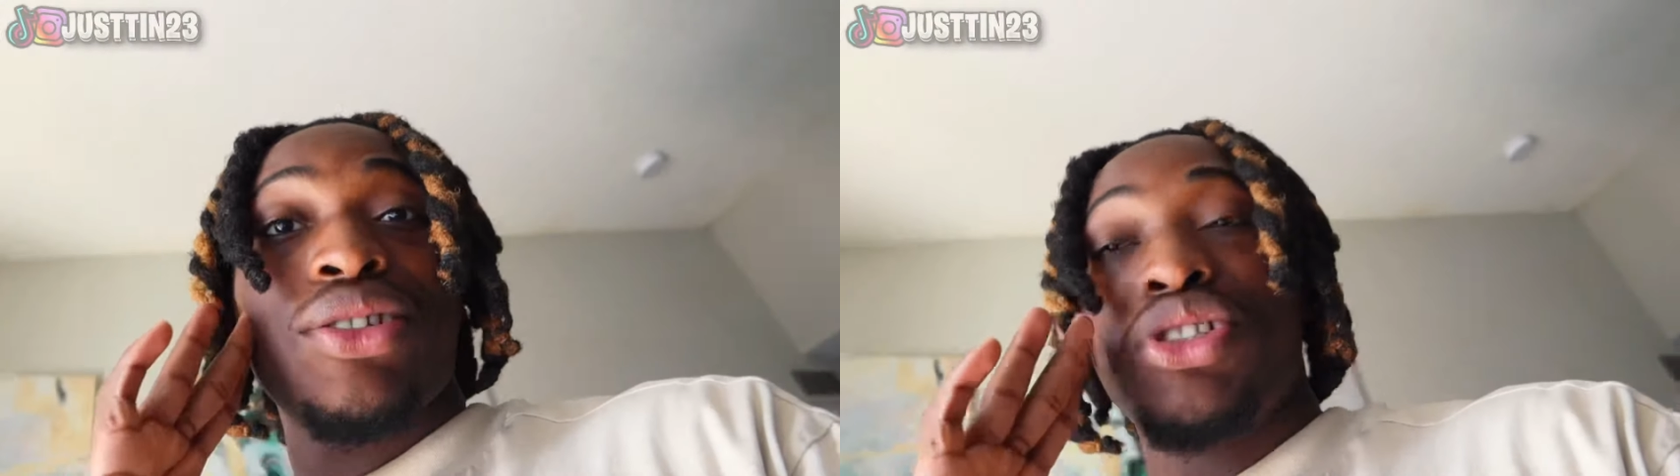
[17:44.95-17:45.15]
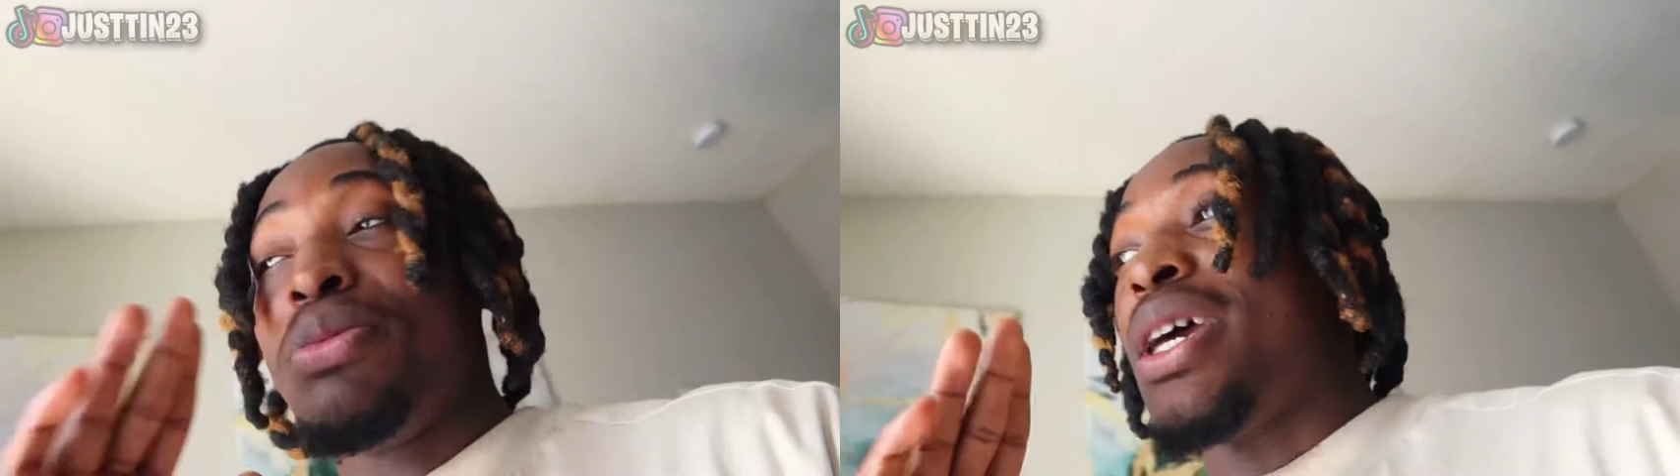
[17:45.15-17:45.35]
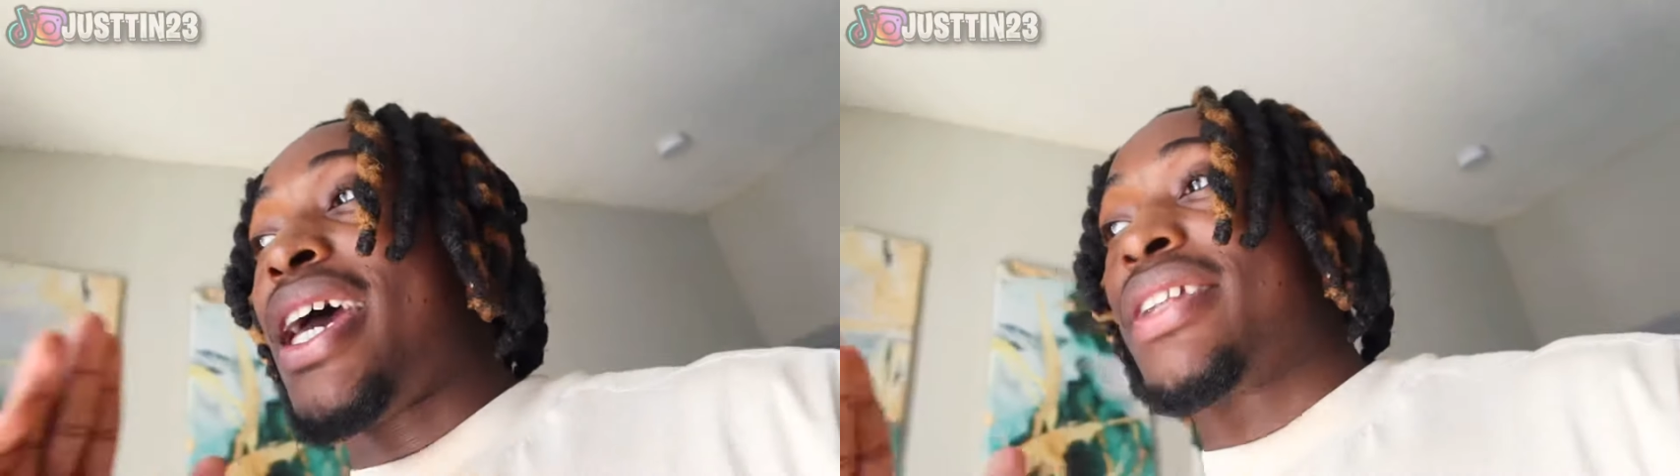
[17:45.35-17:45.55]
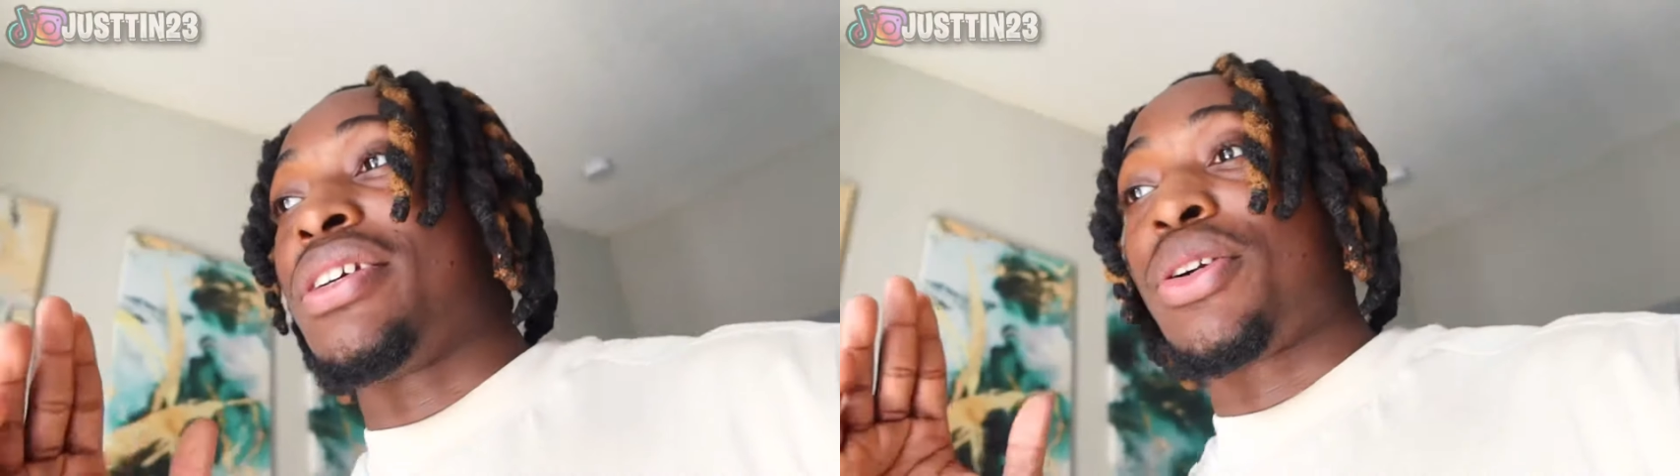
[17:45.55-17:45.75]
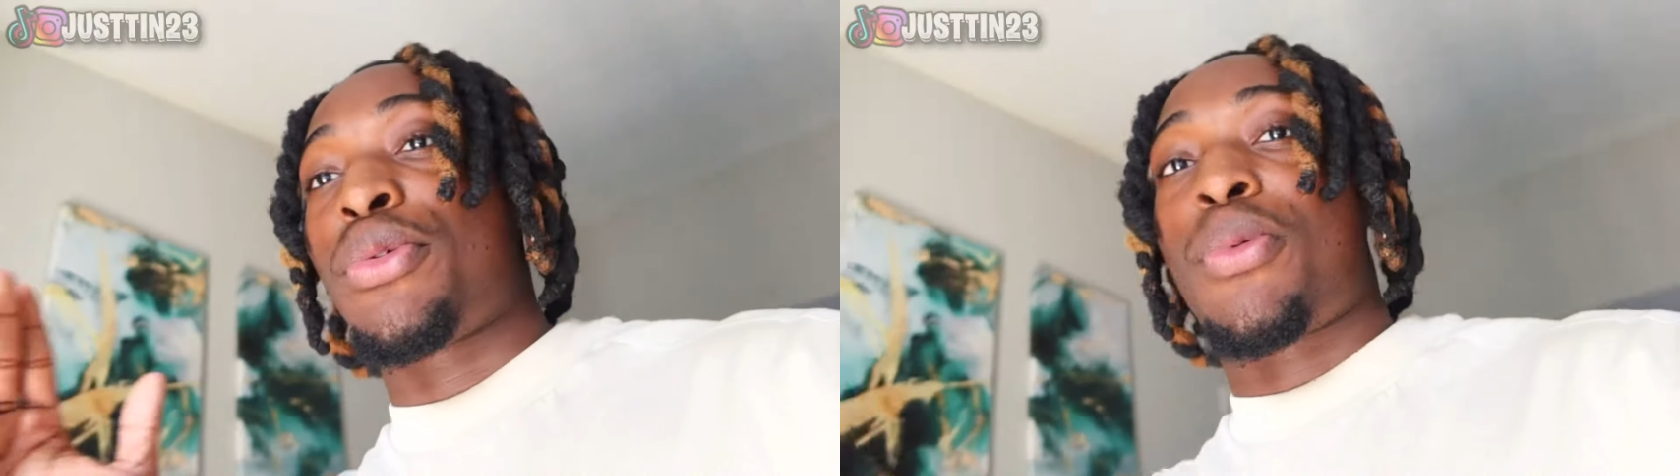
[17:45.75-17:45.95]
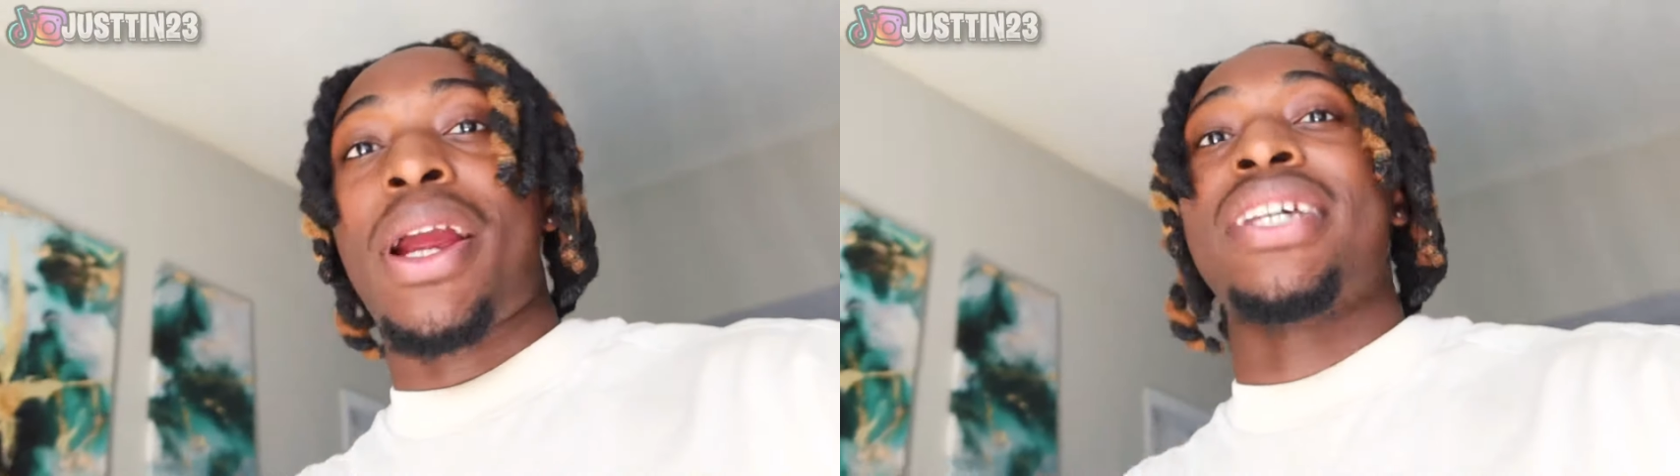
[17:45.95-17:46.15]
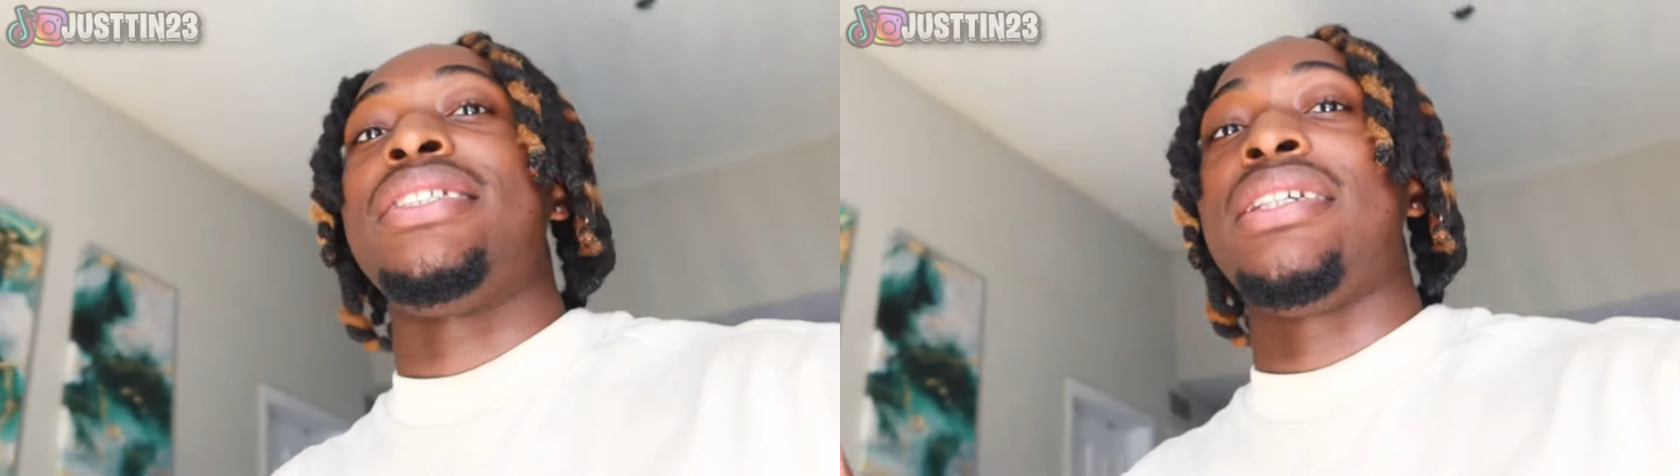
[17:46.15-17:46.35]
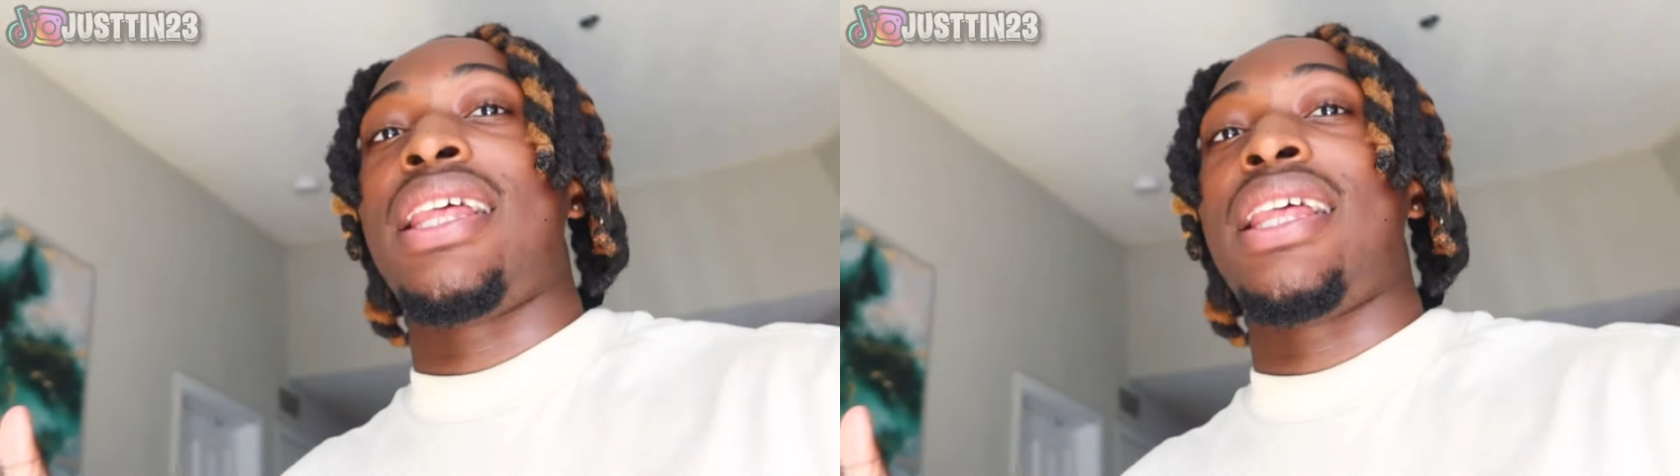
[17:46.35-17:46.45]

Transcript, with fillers: She been acting crazy,